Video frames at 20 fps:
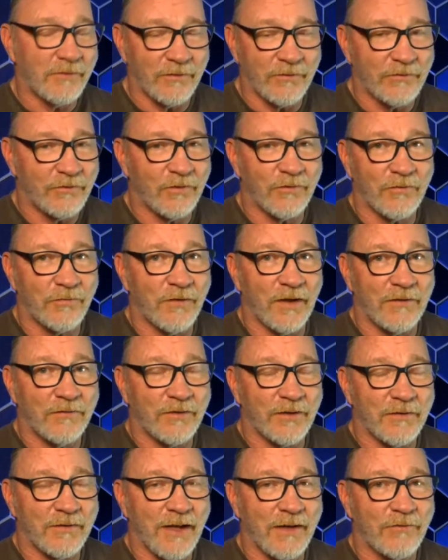So just
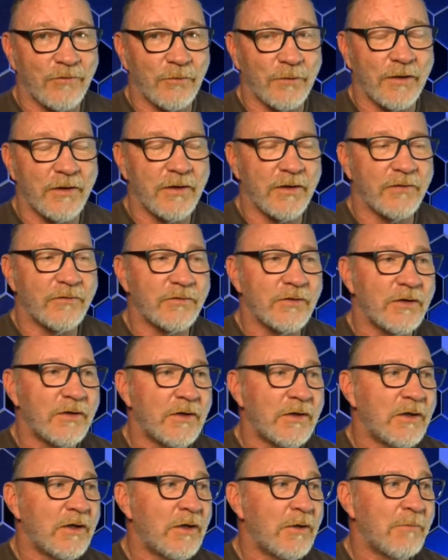face it, that's what it is.
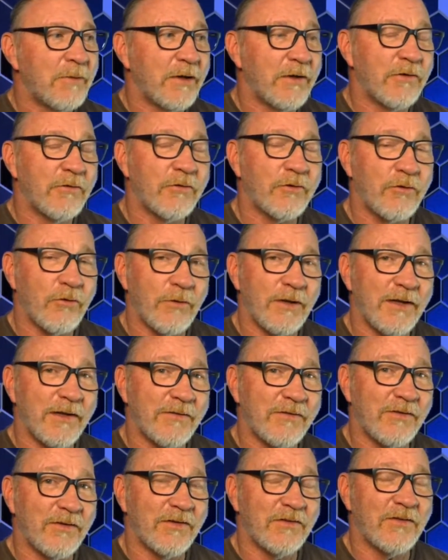But here in Korea,
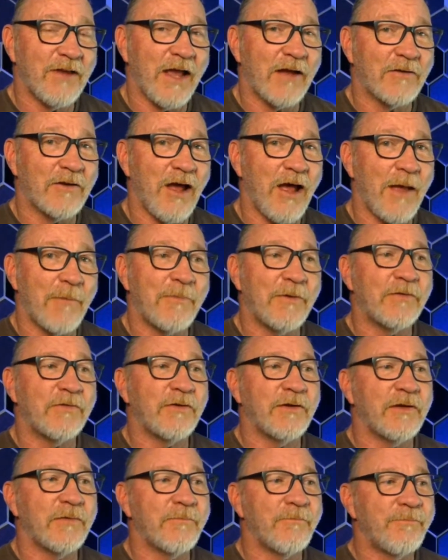it's the exact
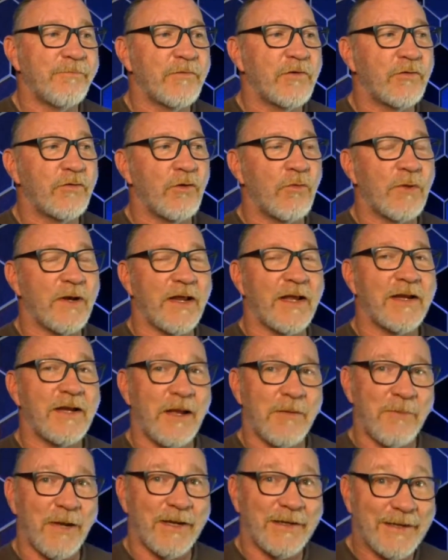opposite. So when I
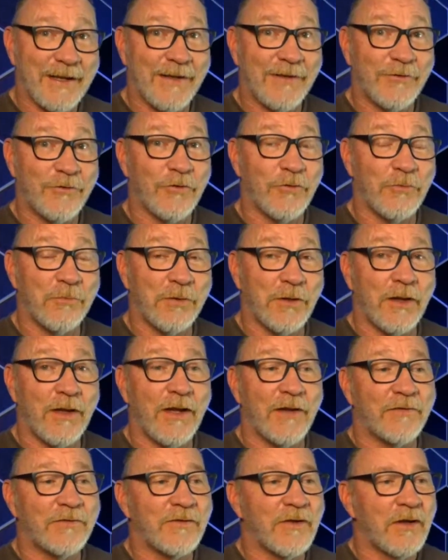got my K2
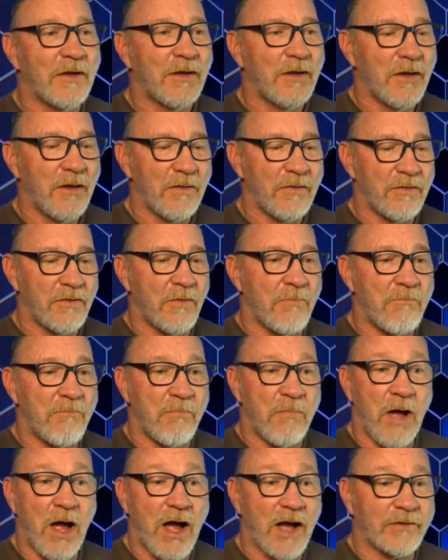Plus, the
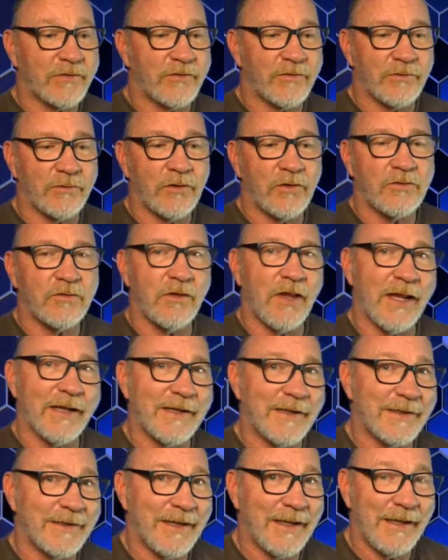box looked
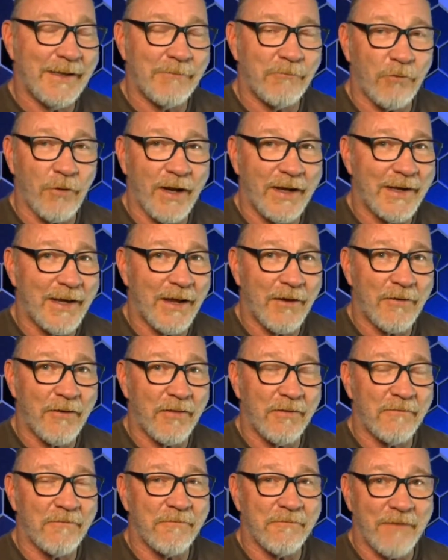like it came right out
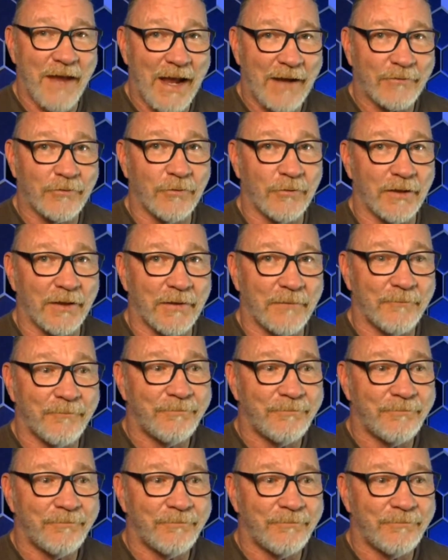of the factory.